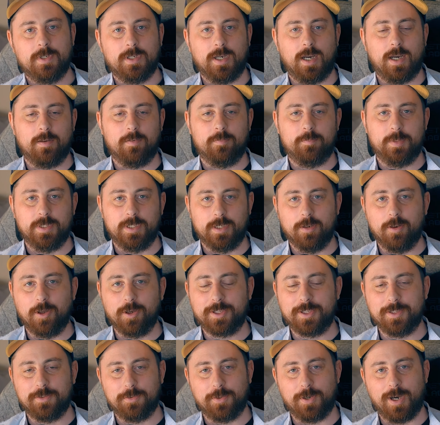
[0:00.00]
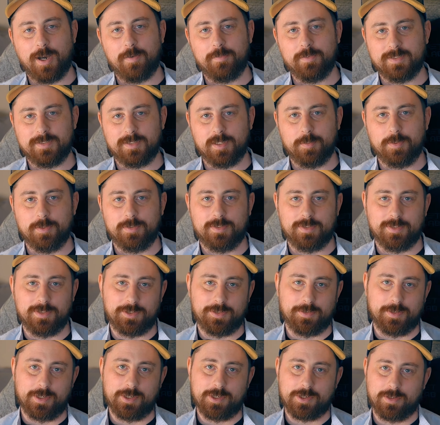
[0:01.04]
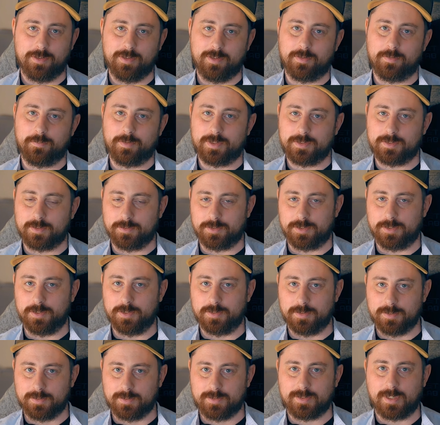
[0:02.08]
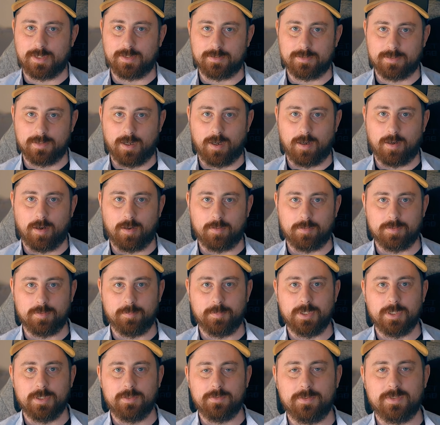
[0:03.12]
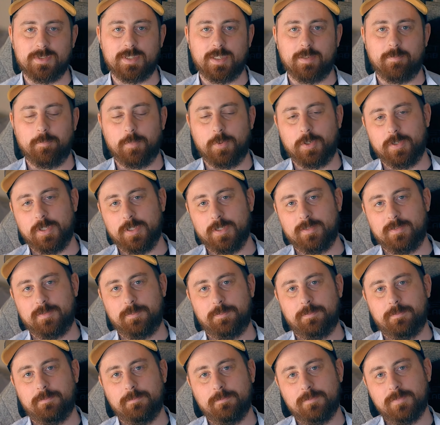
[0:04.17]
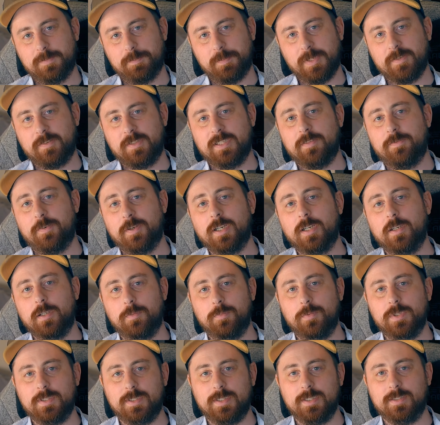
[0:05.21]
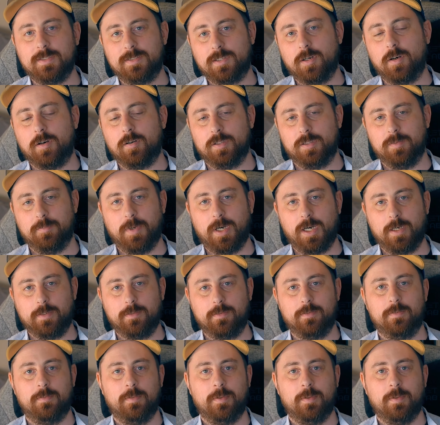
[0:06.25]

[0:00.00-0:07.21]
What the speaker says: I've been lucky to have a stable situation in recent years that allowed me save money, specifically with this goal in mind.